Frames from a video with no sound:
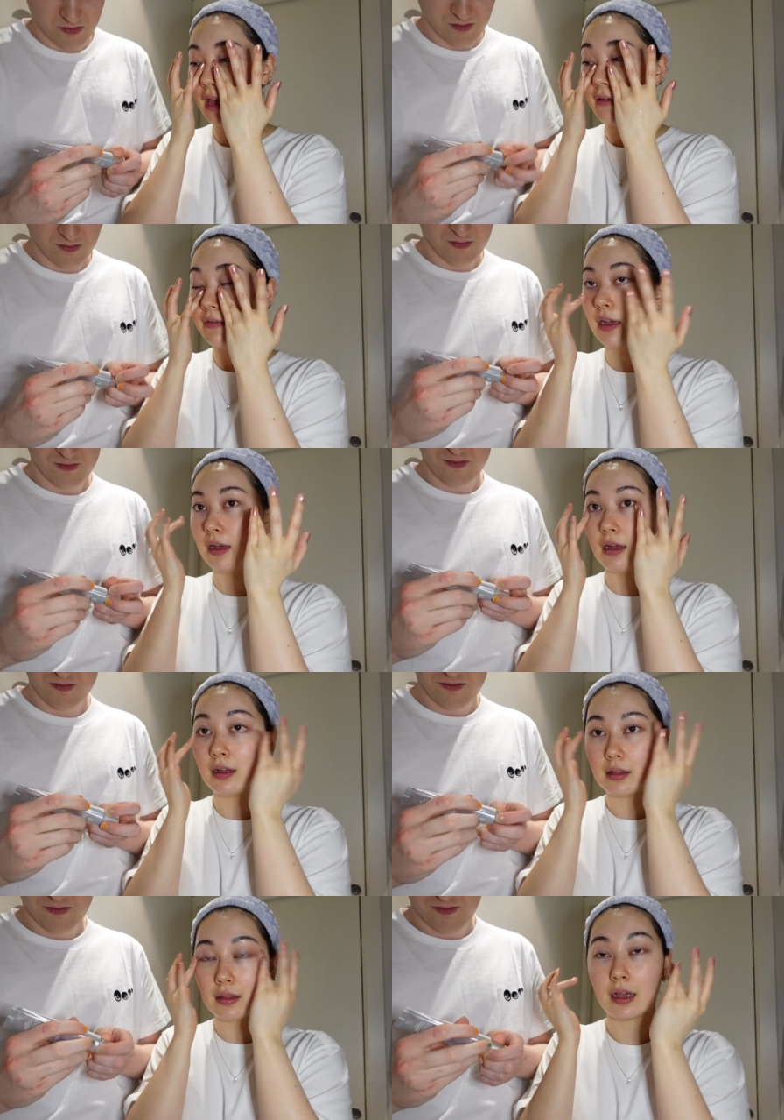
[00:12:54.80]
a heavier,
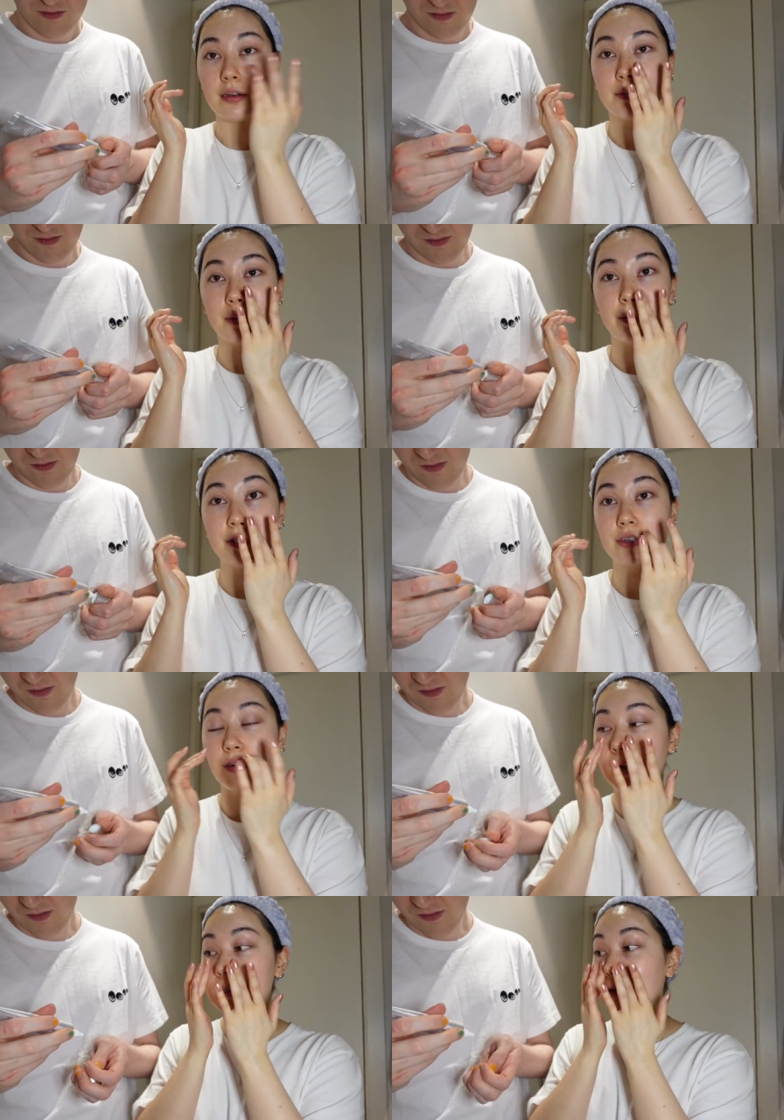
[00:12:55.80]
kind of more
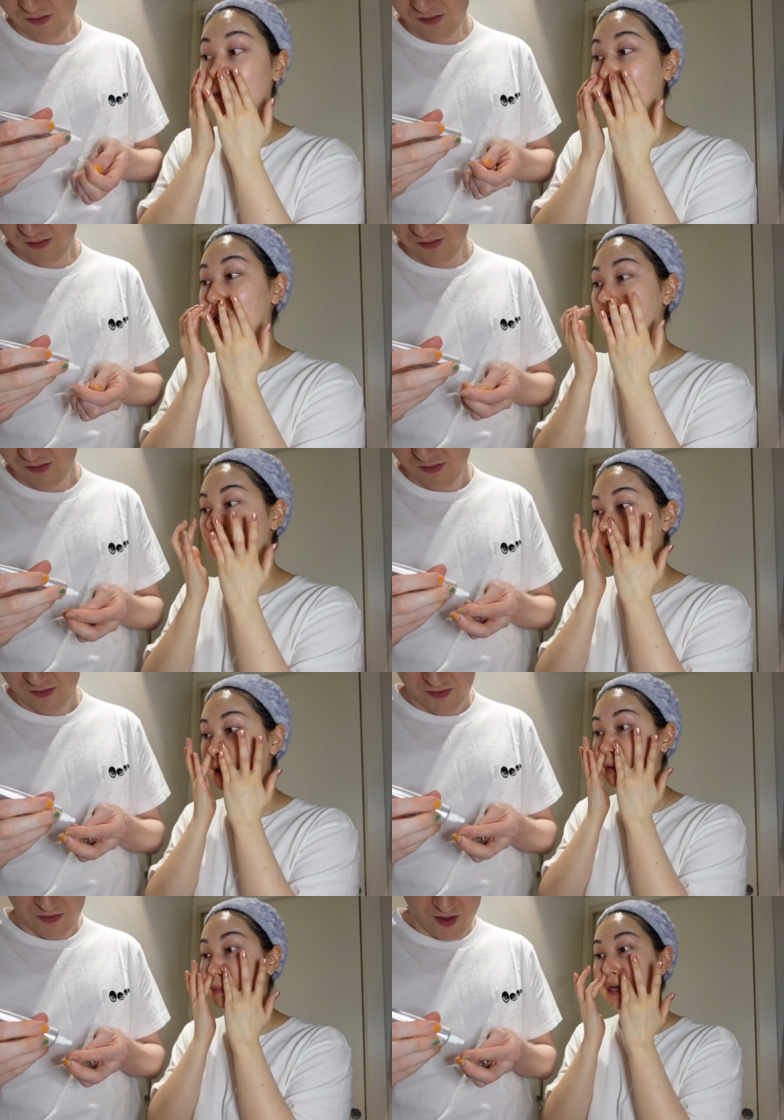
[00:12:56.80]
moisturizing one
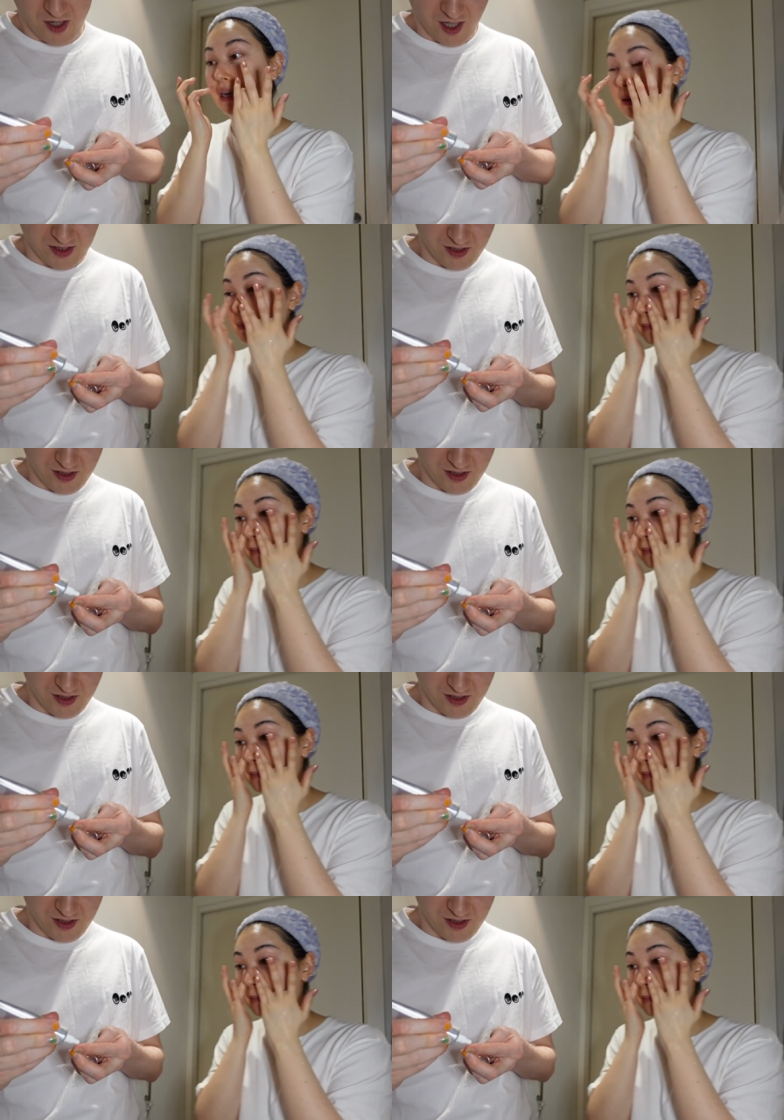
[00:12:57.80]
in the pan. All right,